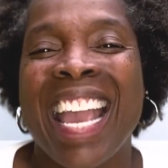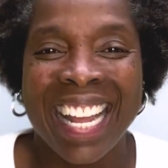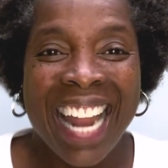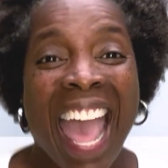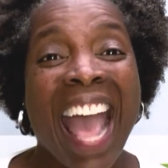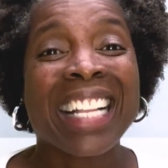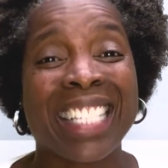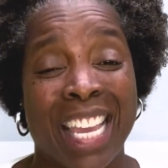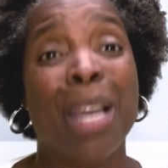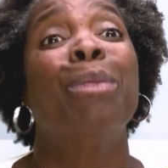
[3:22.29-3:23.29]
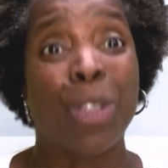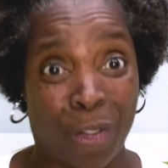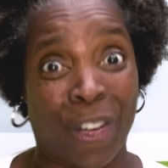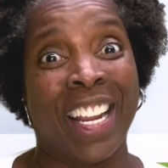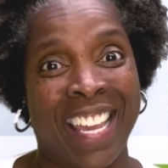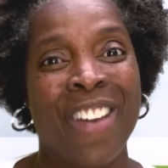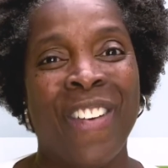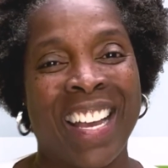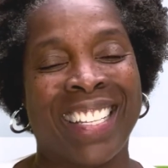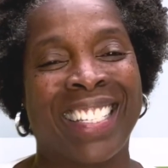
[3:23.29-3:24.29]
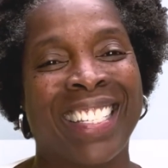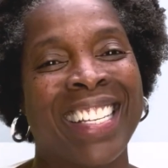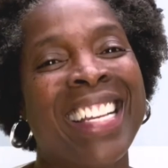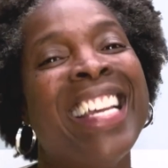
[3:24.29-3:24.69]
and ask Him to forgive us.